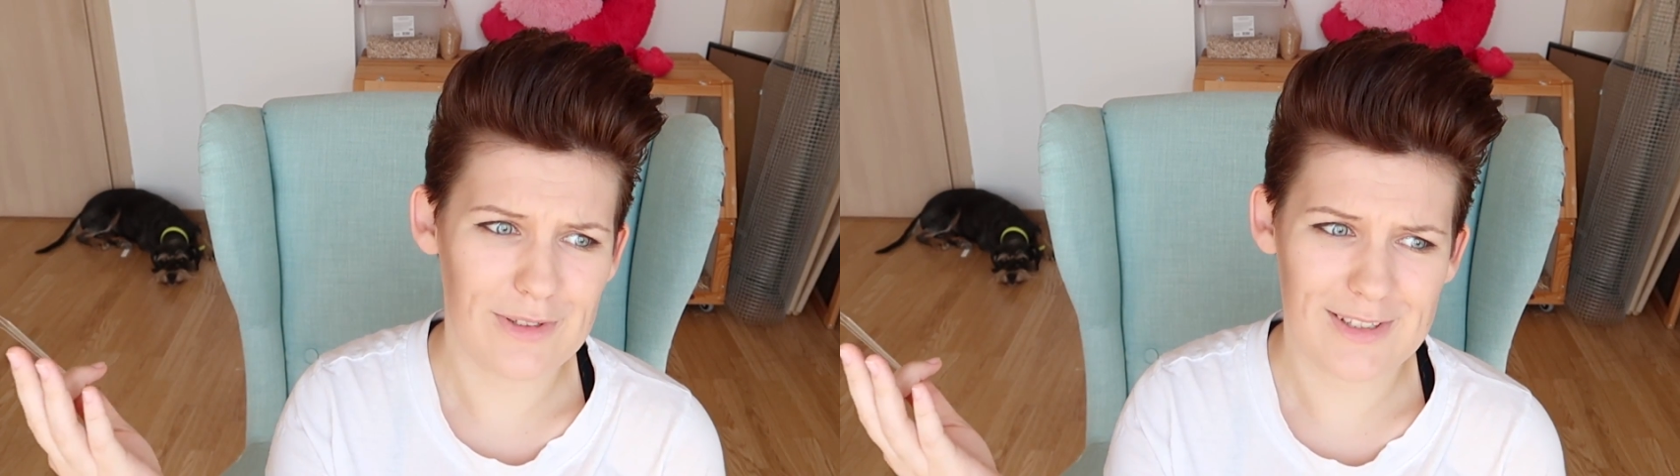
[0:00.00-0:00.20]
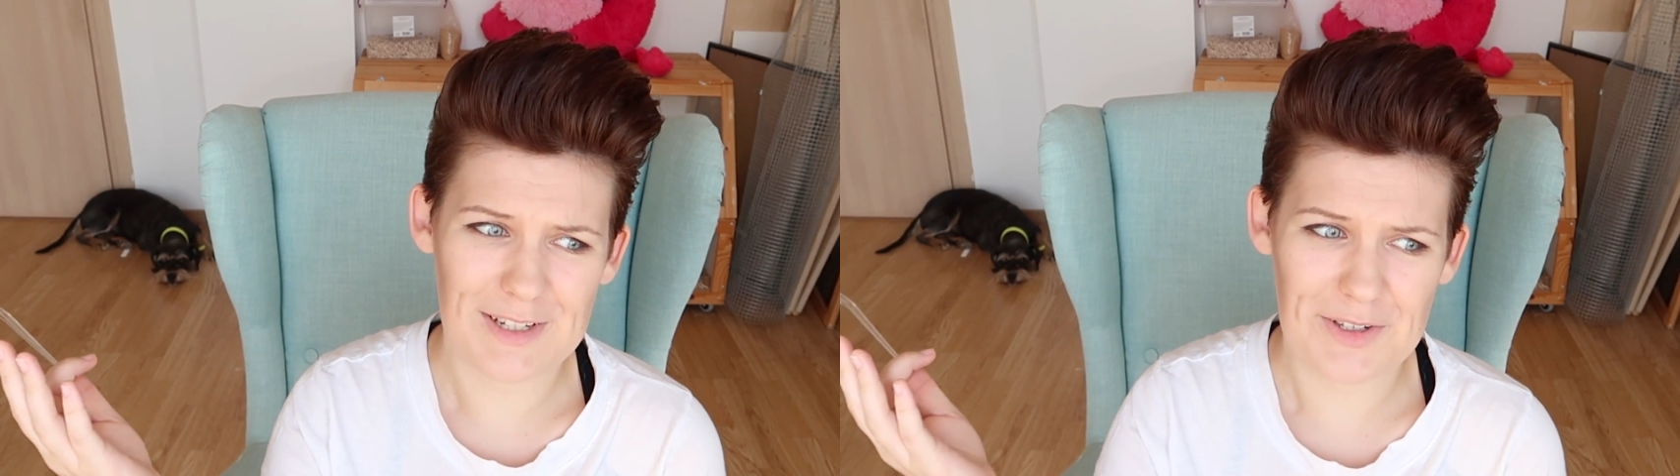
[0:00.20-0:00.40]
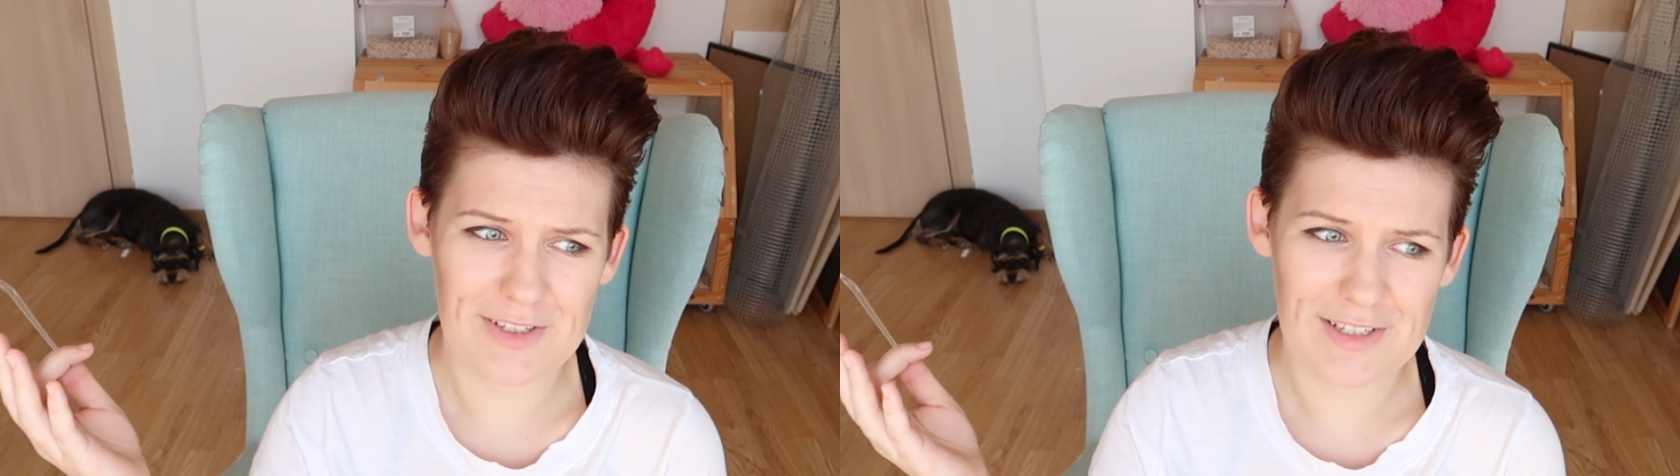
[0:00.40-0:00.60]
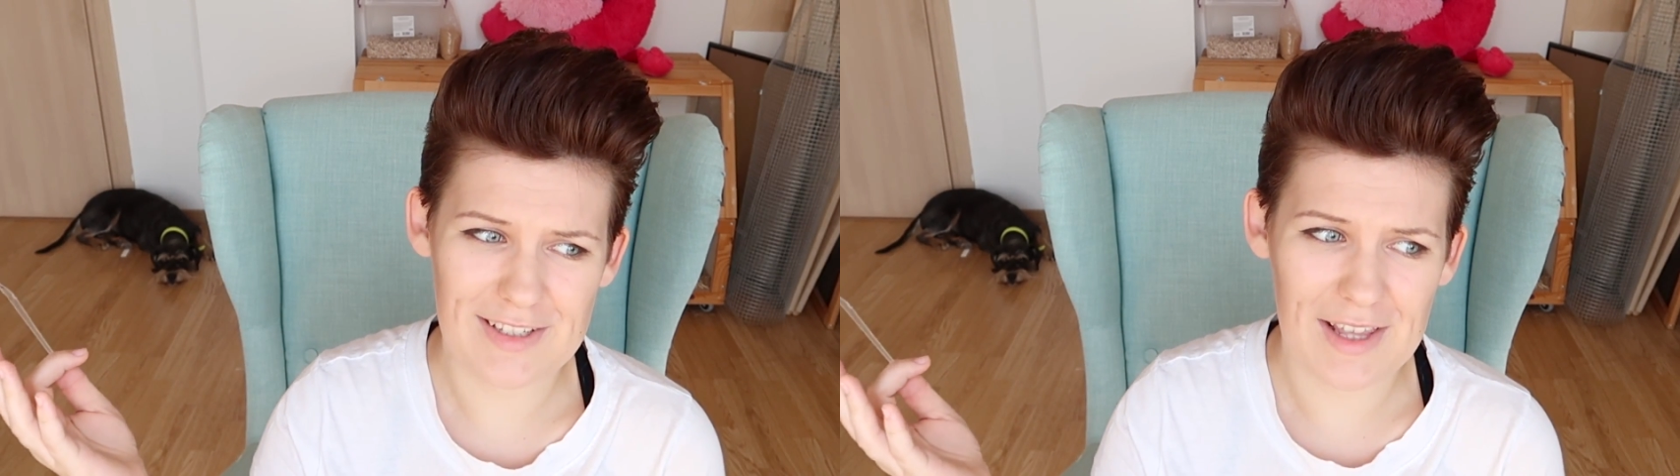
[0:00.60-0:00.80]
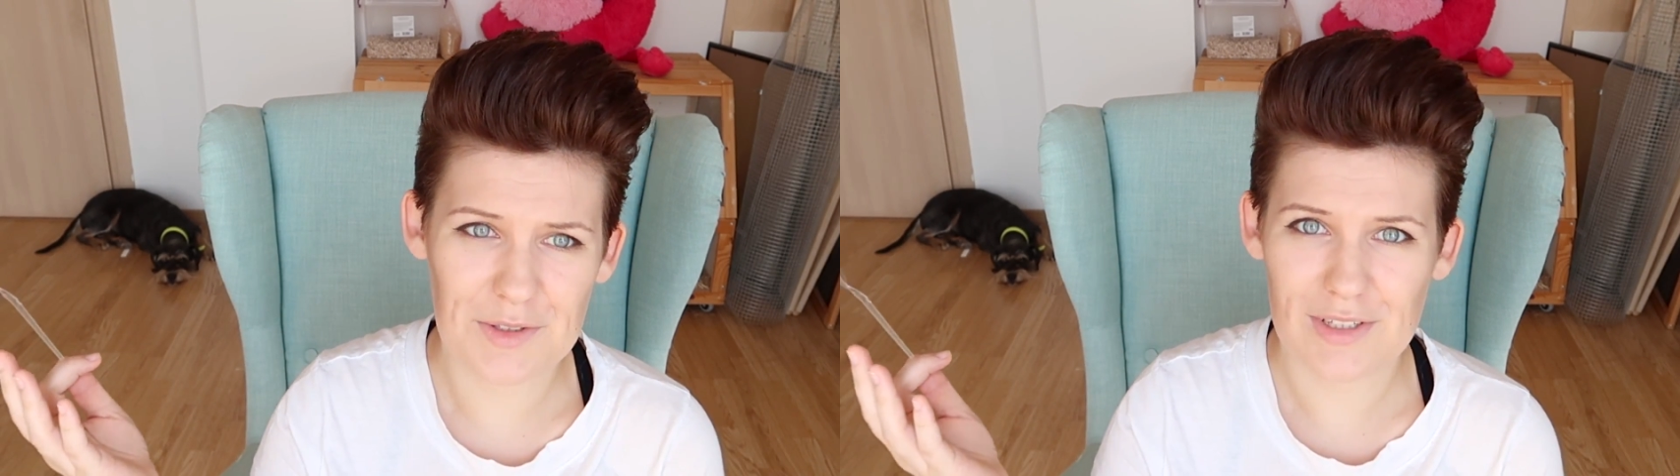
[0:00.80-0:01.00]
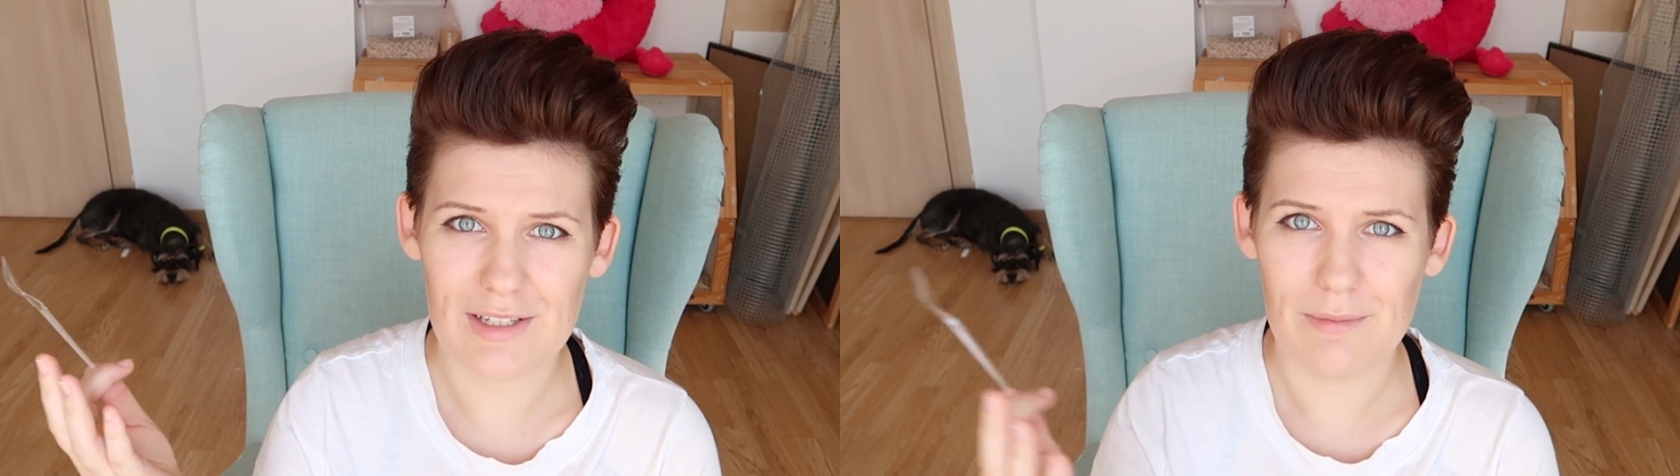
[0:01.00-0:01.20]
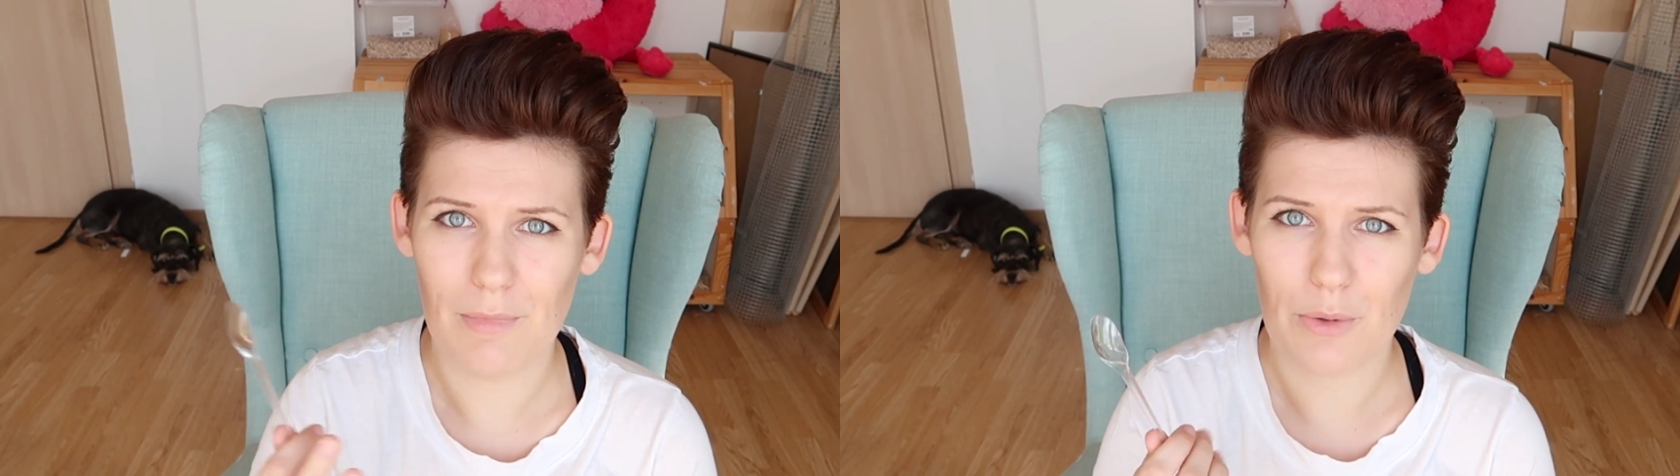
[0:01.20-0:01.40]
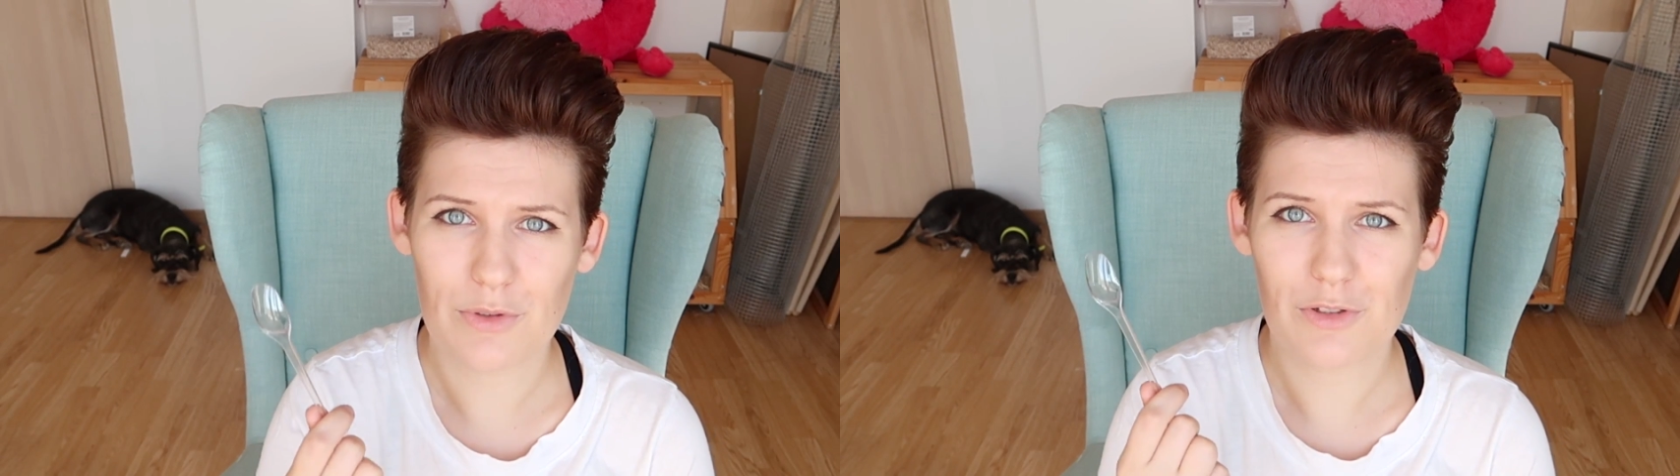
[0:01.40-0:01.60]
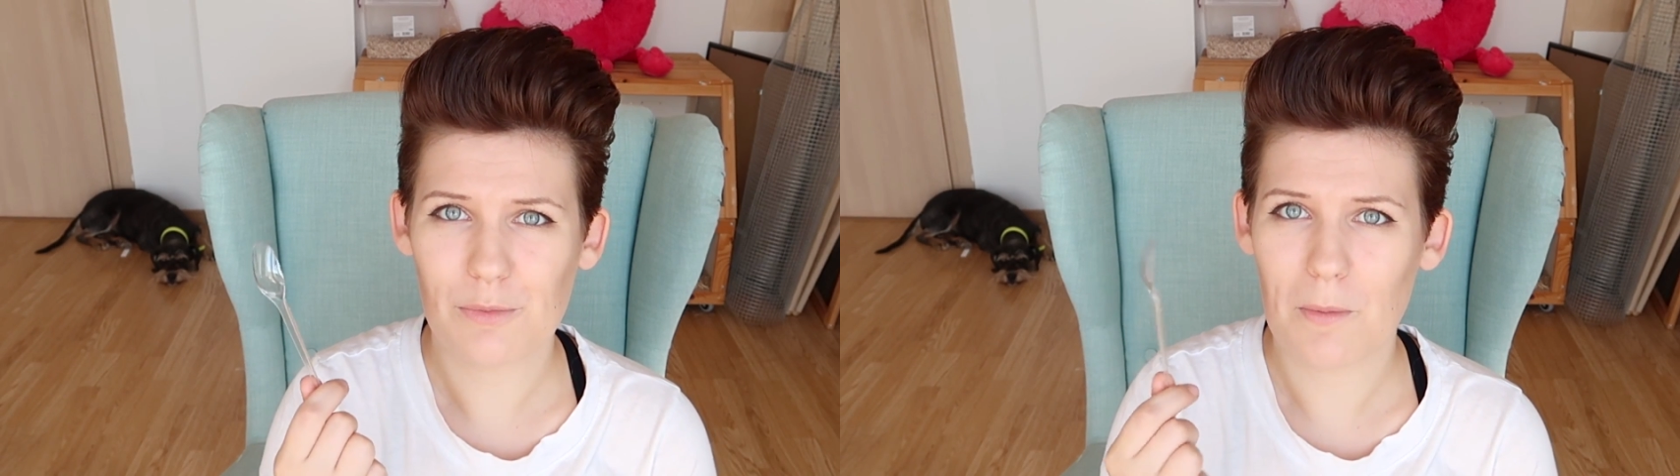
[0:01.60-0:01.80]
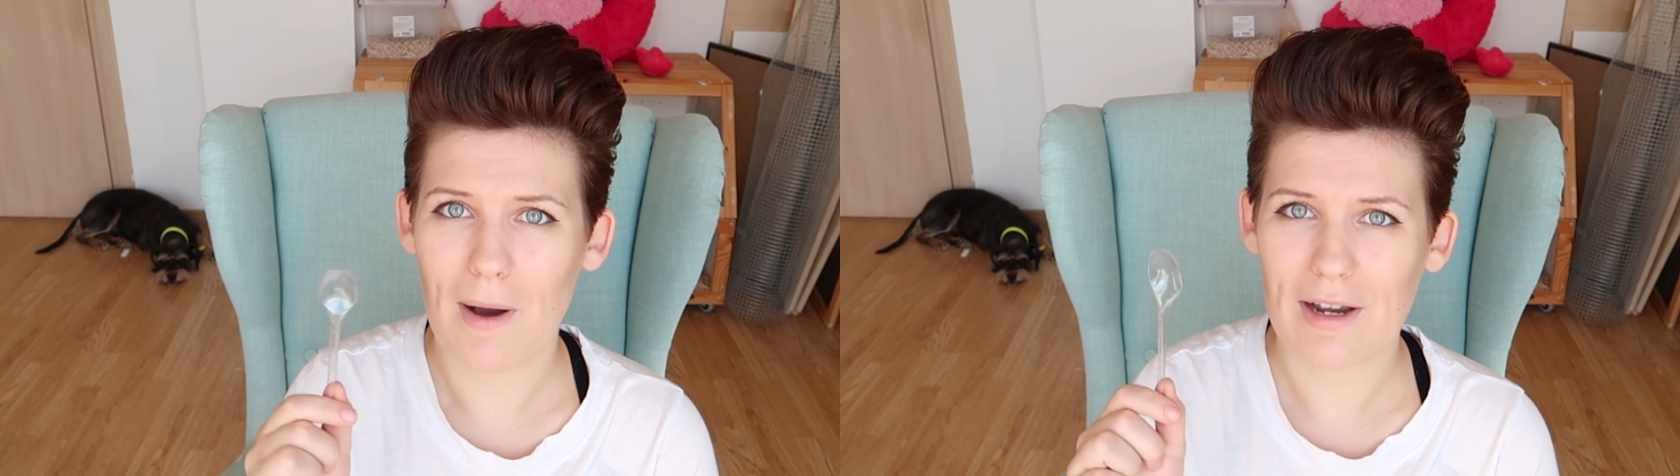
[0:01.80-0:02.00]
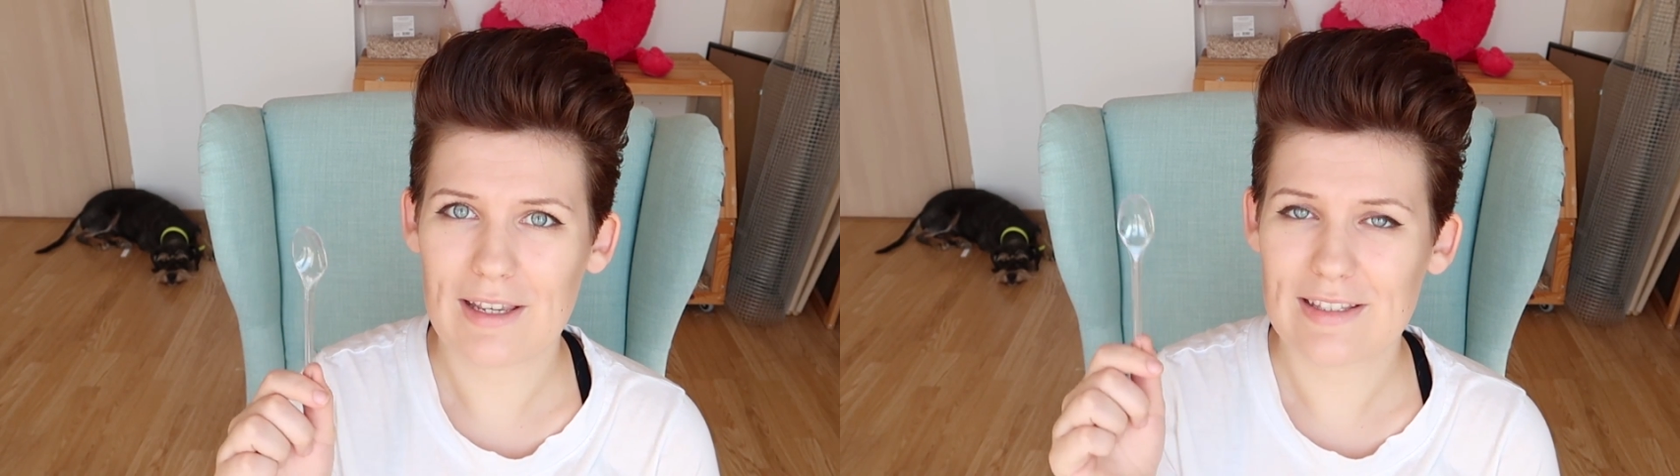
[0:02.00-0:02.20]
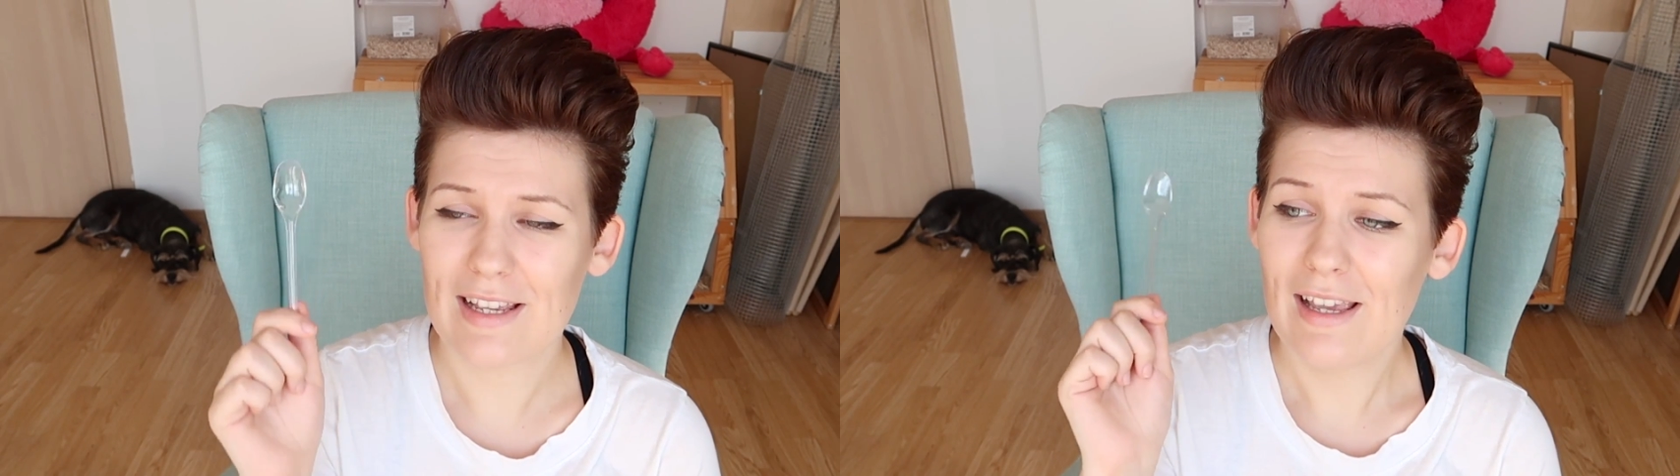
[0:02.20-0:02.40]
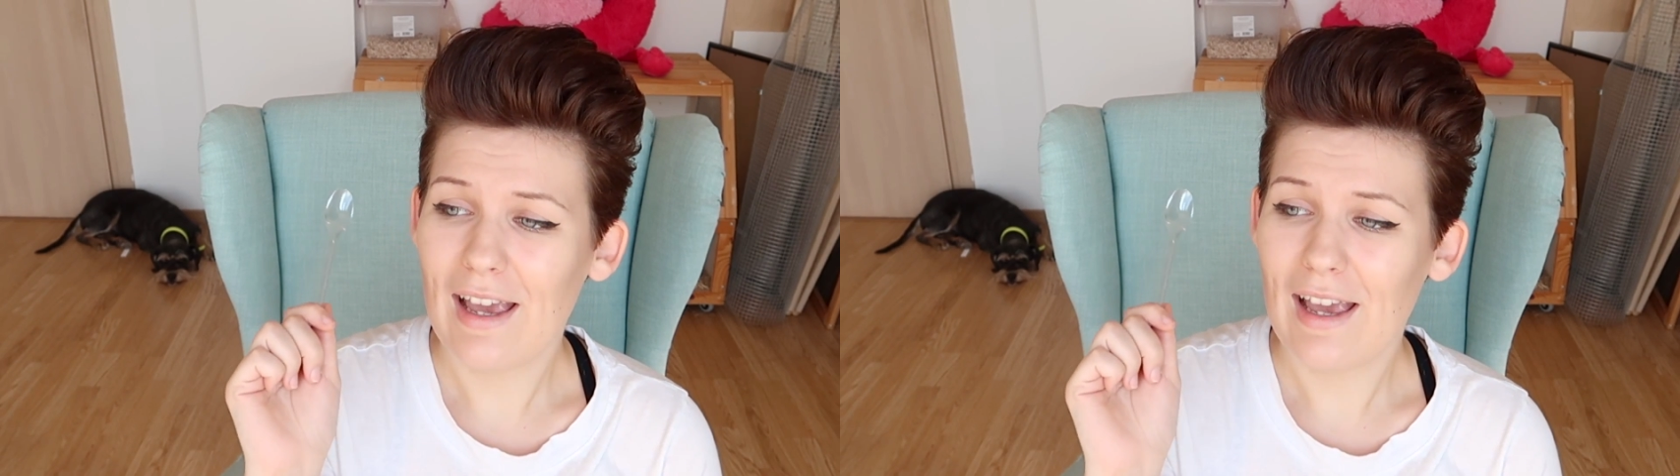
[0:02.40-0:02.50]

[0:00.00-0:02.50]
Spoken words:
60 cents in most supermarkets,